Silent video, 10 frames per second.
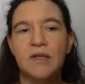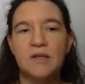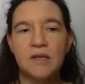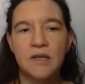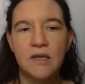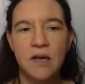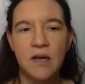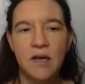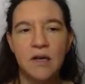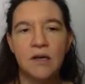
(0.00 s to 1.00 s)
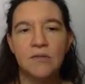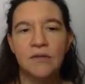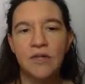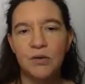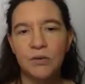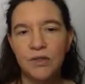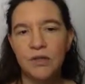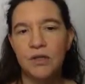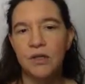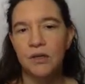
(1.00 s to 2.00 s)
CR
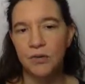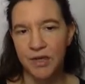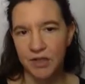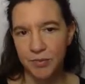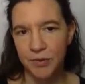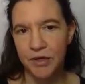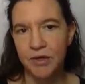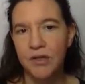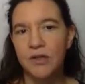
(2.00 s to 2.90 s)
reduces to SPR.